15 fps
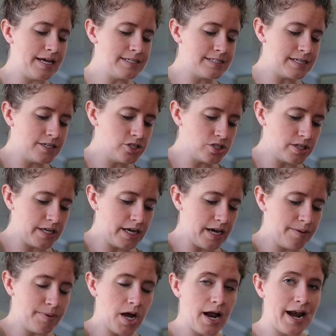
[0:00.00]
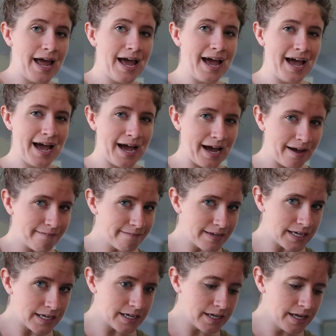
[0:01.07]
essentially I'm not
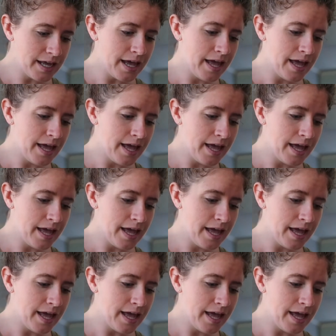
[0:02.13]
having